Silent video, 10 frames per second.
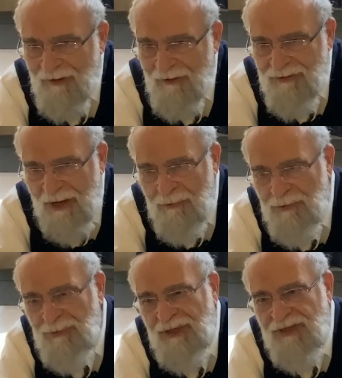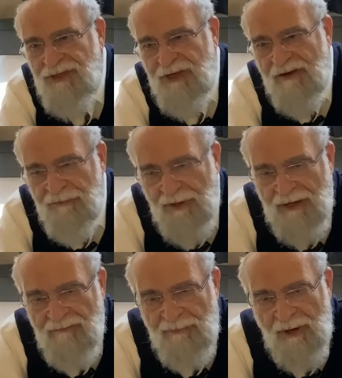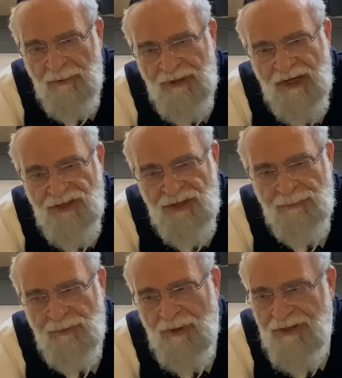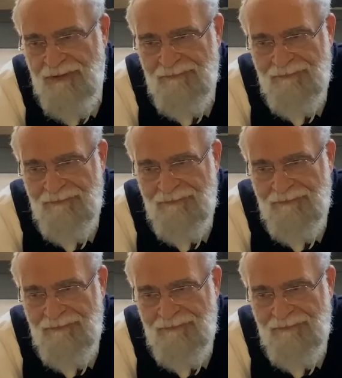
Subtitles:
Because I was rediscovering what my relationship was.